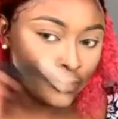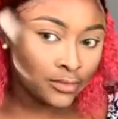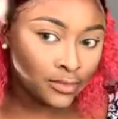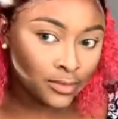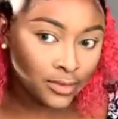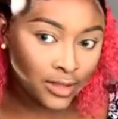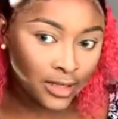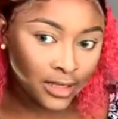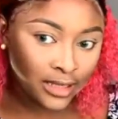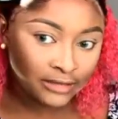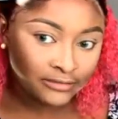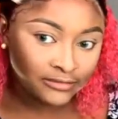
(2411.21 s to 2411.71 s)

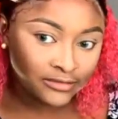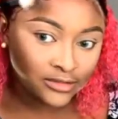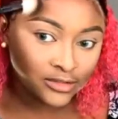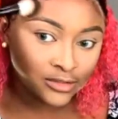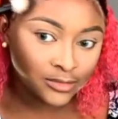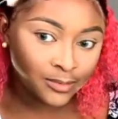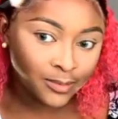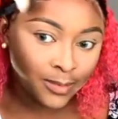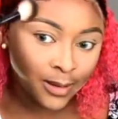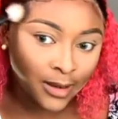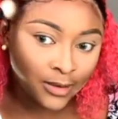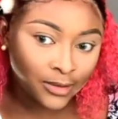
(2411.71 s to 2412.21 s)
without having
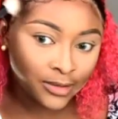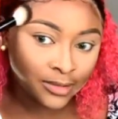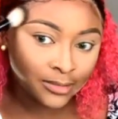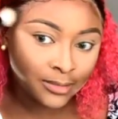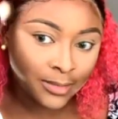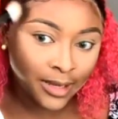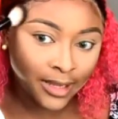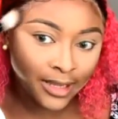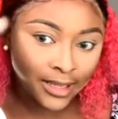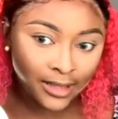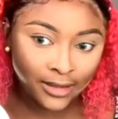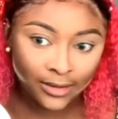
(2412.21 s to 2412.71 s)
to powder
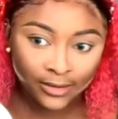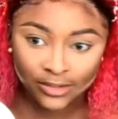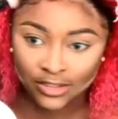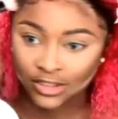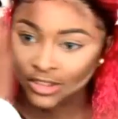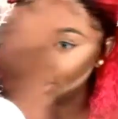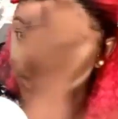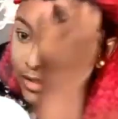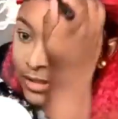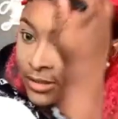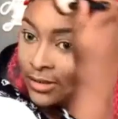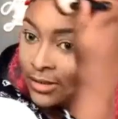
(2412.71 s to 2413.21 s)
my hair or
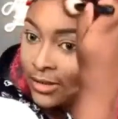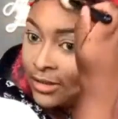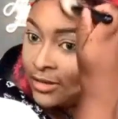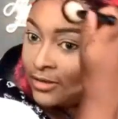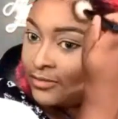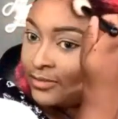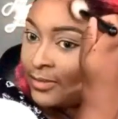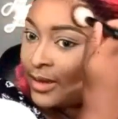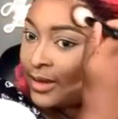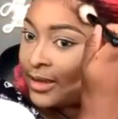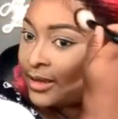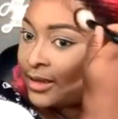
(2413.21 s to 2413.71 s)
change the color
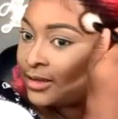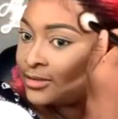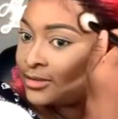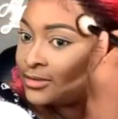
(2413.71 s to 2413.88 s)
of my hair.